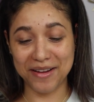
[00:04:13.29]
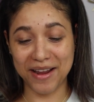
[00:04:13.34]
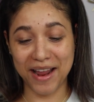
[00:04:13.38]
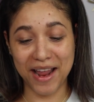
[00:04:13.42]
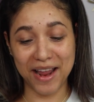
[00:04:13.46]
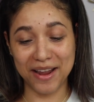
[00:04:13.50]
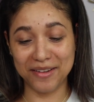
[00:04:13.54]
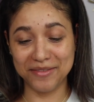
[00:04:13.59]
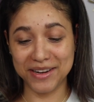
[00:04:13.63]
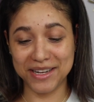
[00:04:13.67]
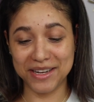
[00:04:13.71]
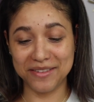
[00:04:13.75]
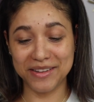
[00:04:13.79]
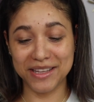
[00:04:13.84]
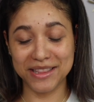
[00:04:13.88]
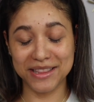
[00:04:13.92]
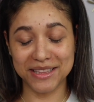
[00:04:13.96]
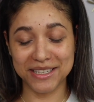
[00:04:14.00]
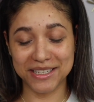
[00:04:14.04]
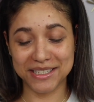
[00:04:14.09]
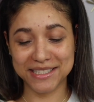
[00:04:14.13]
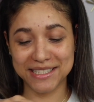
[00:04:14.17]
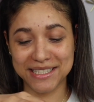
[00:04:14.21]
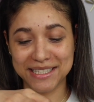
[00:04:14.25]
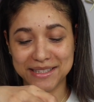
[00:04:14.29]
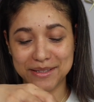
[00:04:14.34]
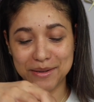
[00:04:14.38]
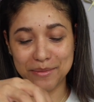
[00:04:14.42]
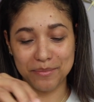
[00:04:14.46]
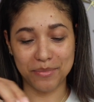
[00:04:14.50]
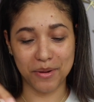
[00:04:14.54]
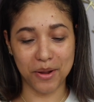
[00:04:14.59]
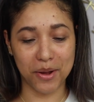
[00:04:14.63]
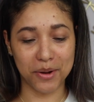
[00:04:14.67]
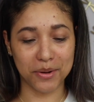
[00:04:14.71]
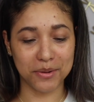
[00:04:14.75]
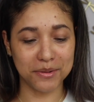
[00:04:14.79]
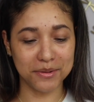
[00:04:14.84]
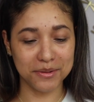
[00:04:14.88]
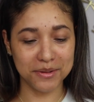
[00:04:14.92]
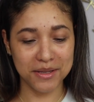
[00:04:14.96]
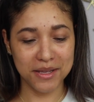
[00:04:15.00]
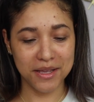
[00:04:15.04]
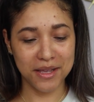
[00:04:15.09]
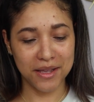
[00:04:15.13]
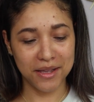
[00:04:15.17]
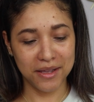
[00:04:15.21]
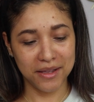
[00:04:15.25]
haven't even looked at the
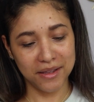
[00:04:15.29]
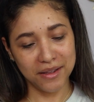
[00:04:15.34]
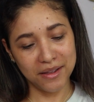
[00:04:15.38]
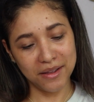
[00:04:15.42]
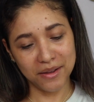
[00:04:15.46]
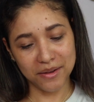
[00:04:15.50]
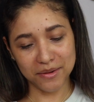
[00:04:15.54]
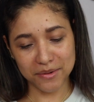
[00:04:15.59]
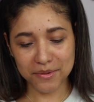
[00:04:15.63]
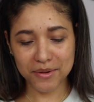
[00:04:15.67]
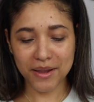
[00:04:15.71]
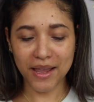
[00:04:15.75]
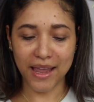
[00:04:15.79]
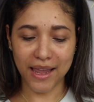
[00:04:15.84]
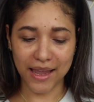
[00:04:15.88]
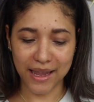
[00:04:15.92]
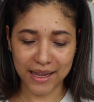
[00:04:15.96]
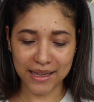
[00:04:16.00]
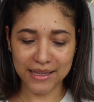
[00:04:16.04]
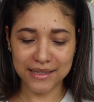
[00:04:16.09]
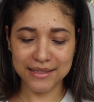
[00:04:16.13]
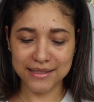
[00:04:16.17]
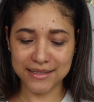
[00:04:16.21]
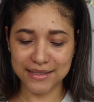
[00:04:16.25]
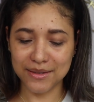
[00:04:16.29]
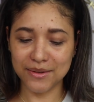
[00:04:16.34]
bottle. Okay,